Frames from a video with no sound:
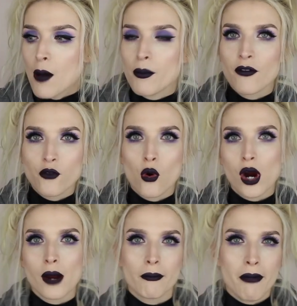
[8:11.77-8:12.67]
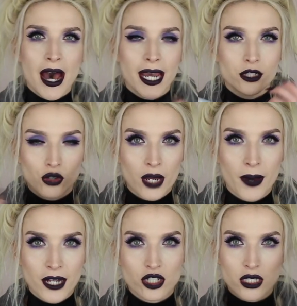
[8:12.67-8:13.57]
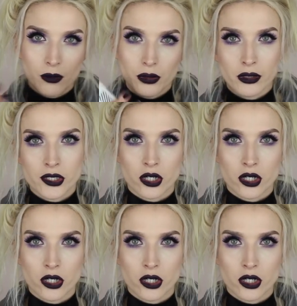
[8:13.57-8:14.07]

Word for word: before my dry patches completely